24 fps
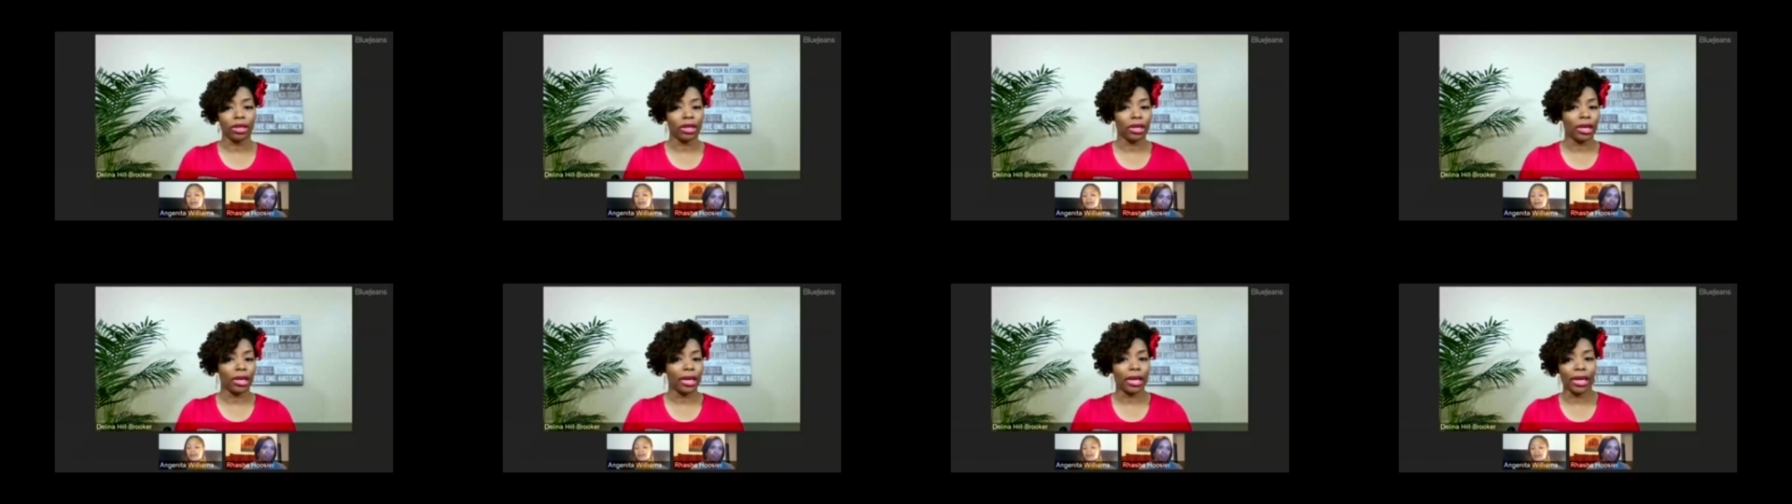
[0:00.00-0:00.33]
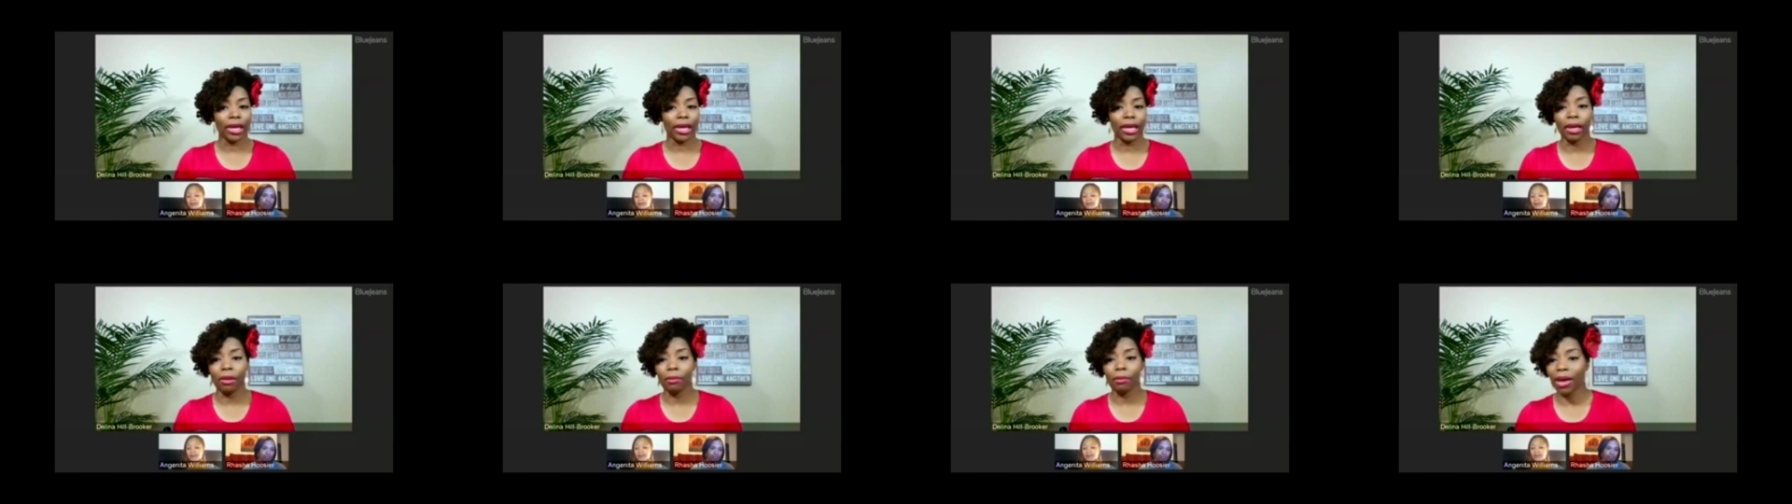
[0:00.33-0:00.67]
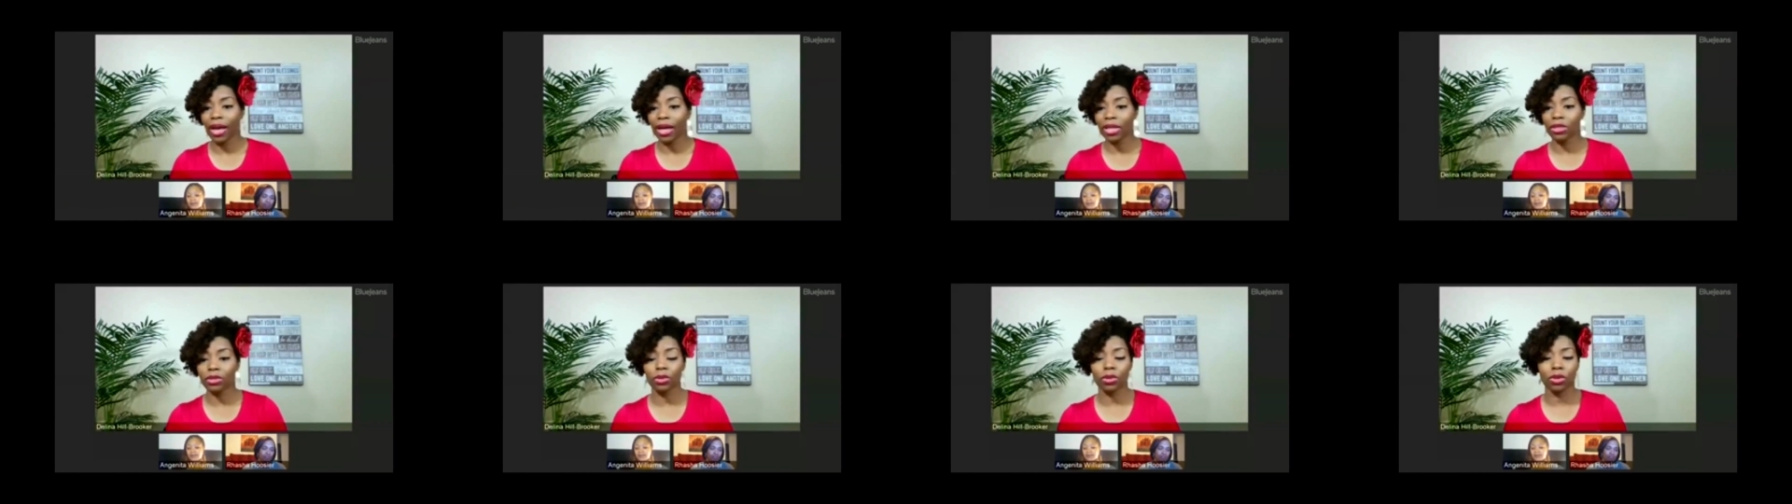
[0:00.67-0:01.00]

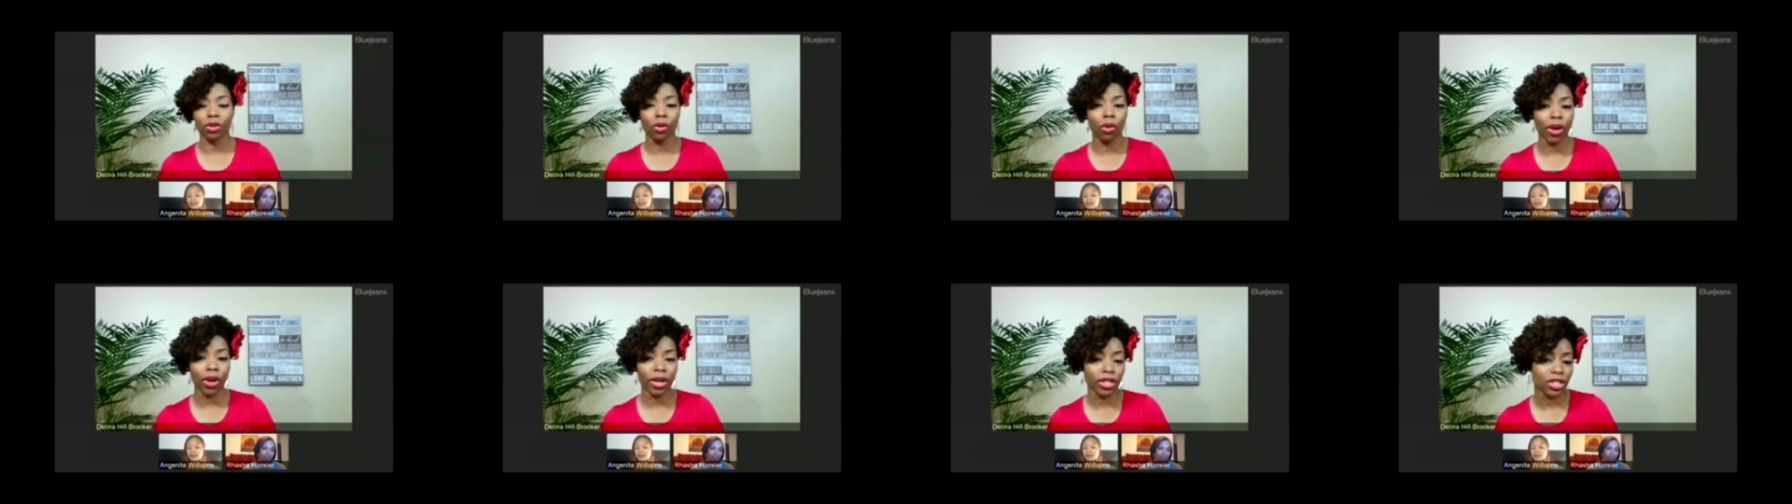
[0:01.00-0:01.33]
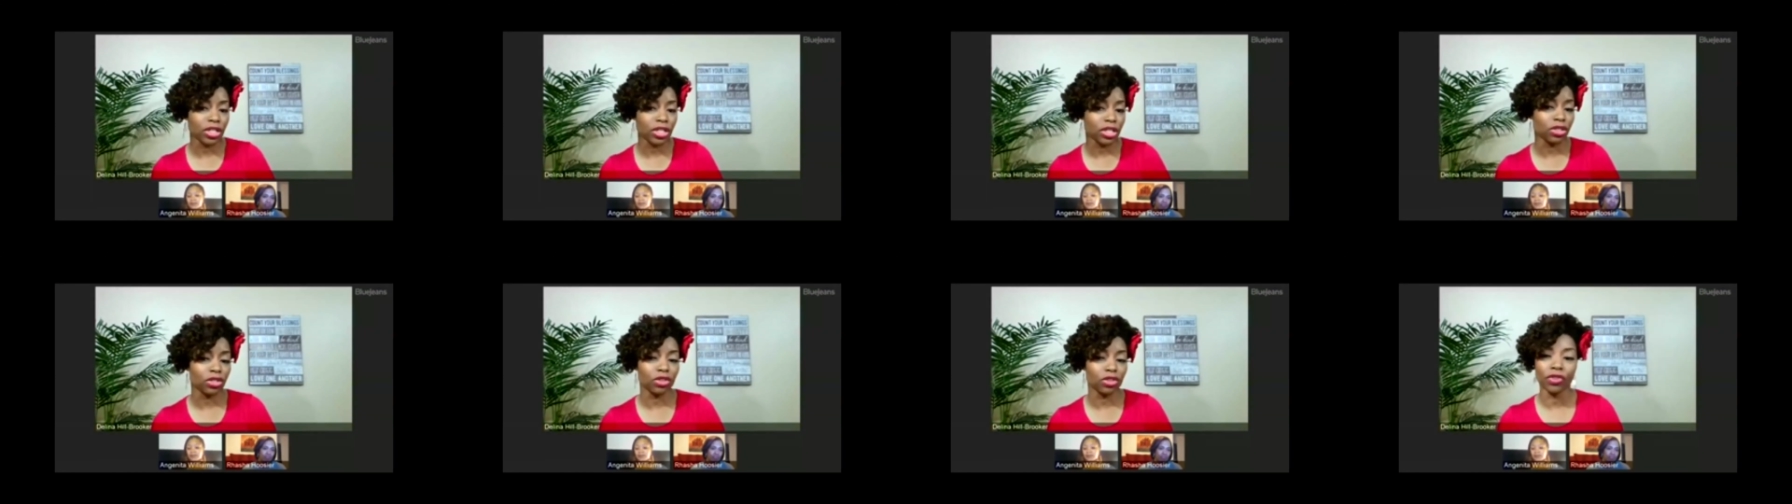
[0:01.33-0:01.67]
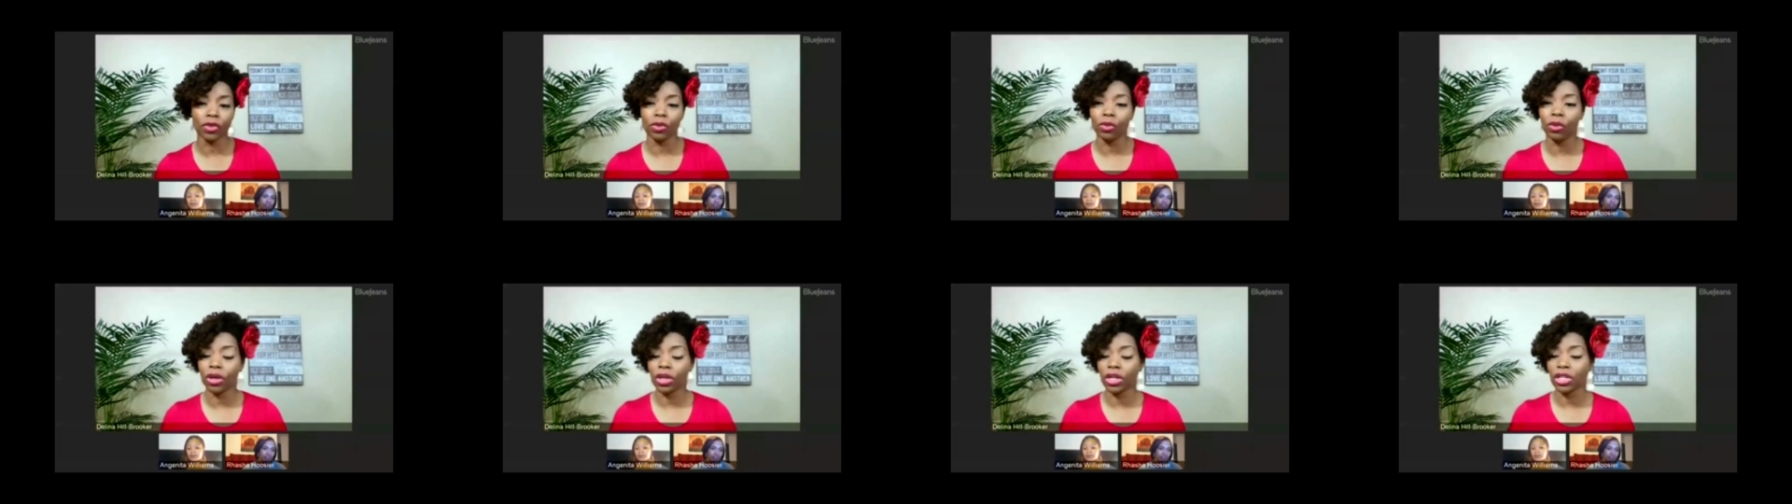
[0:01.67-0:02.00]
Inbox with questions if you
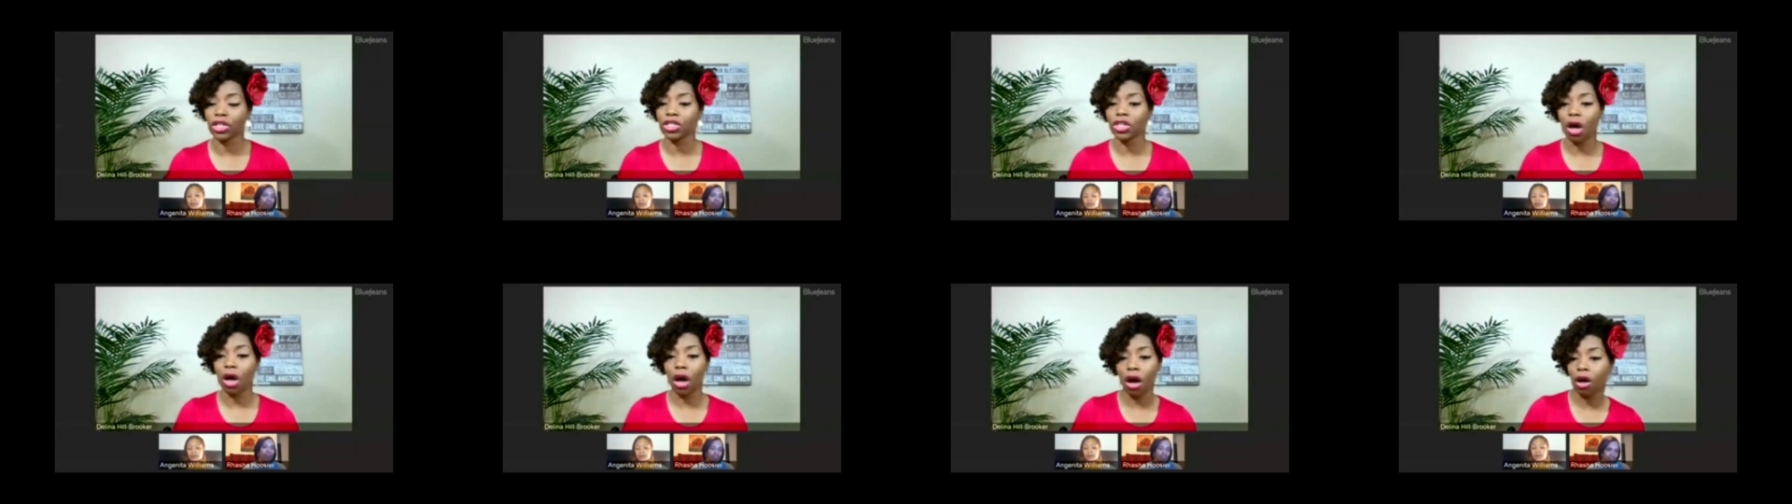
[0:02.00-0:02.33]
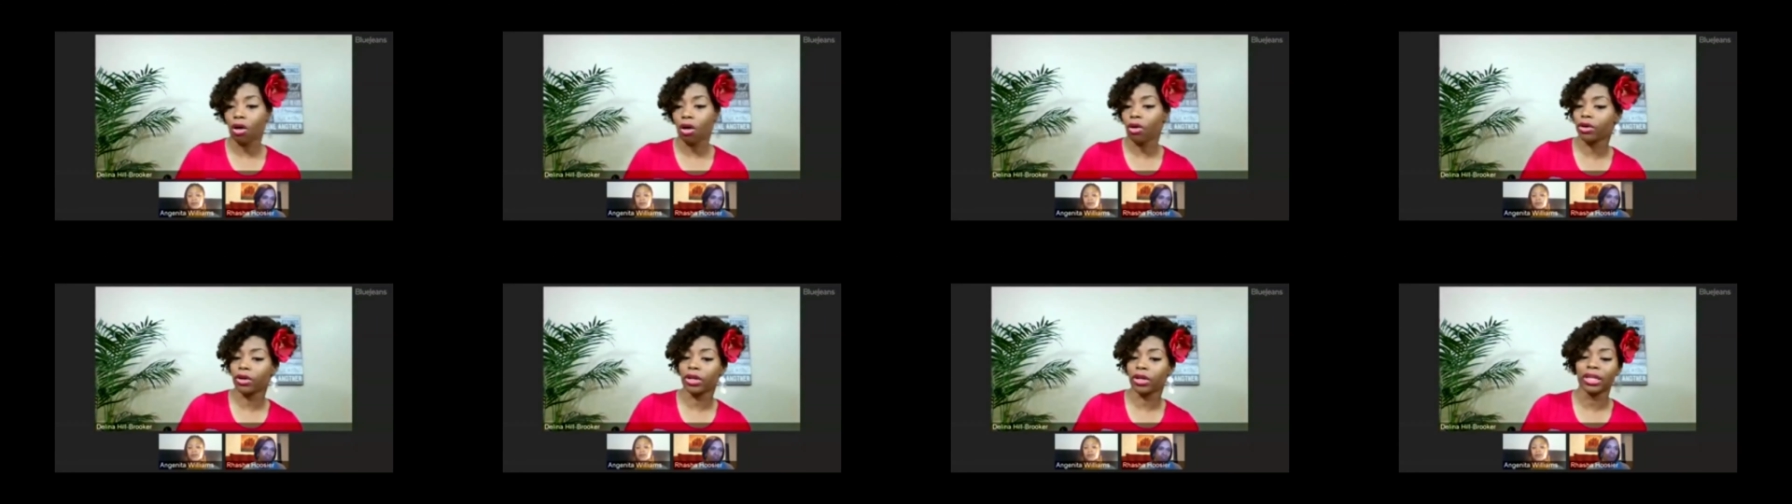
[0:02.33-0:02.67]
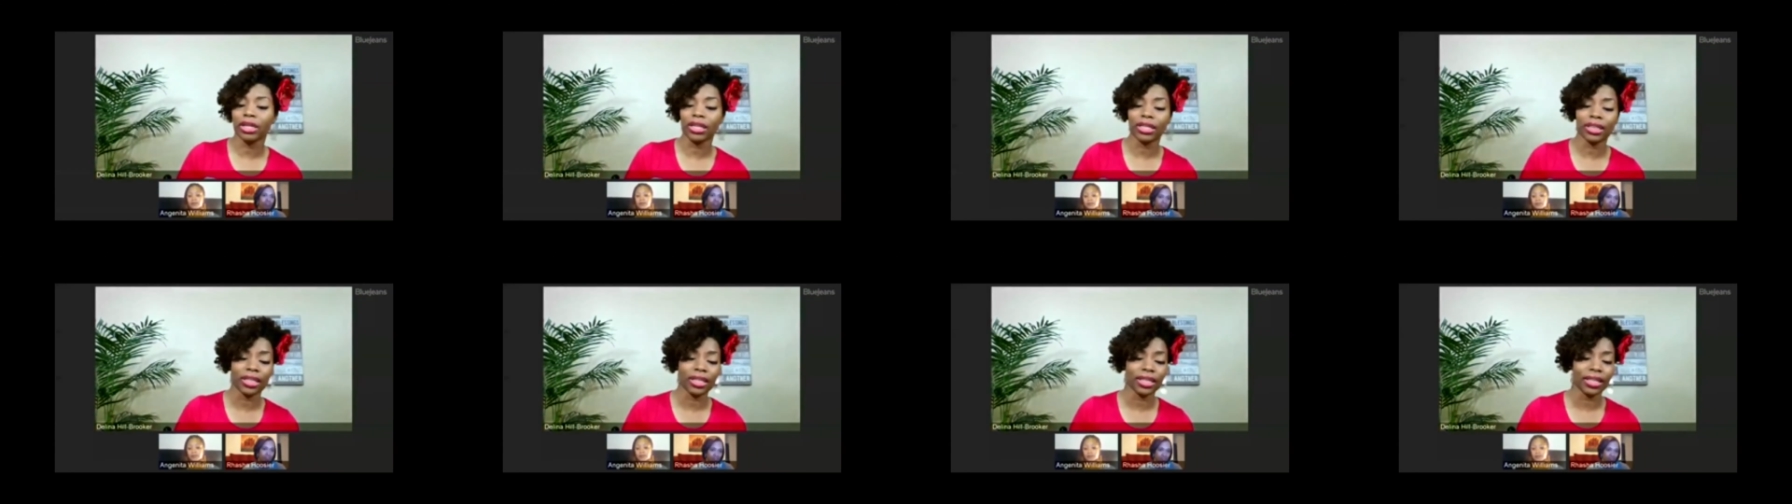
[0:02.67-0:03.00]
want to talk or
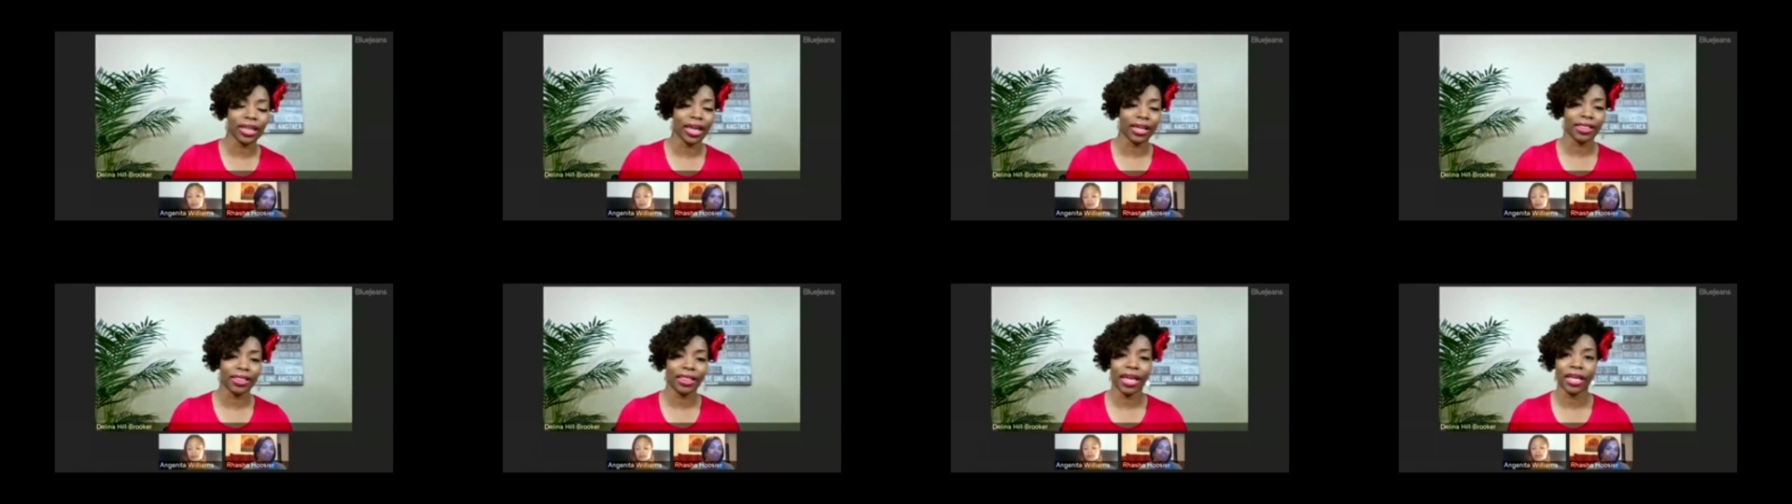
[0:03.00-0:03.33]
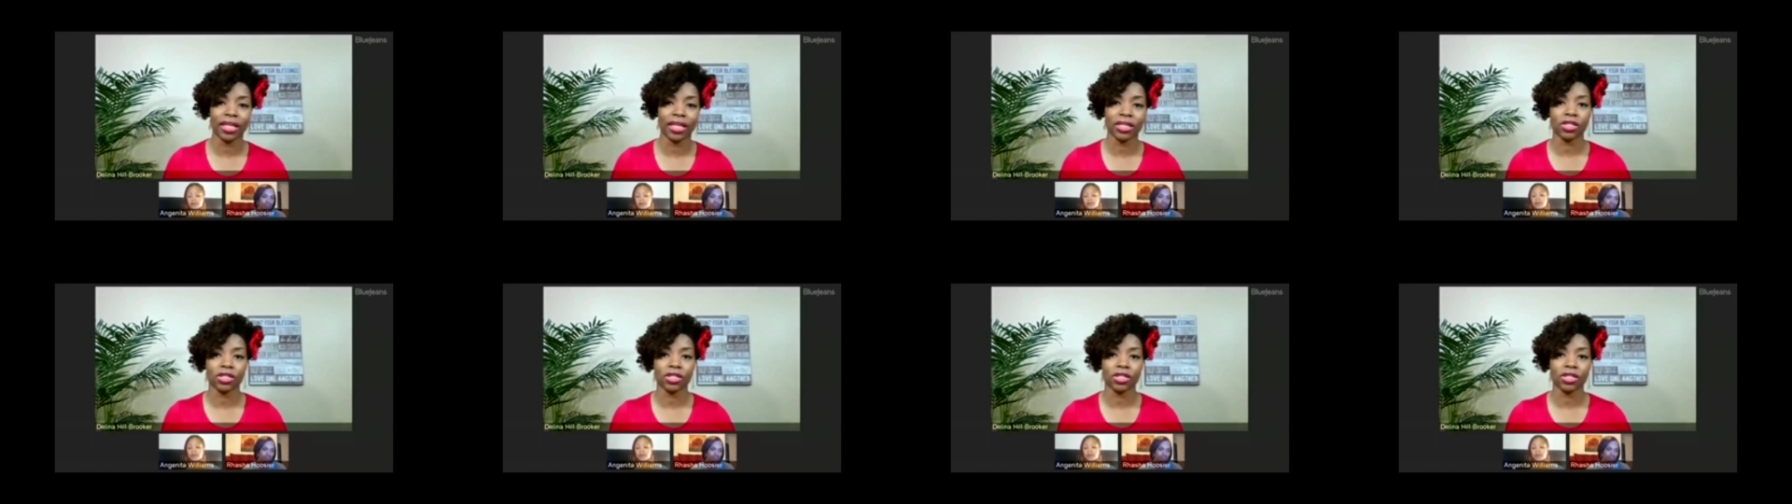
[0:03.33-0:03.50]
anything like that.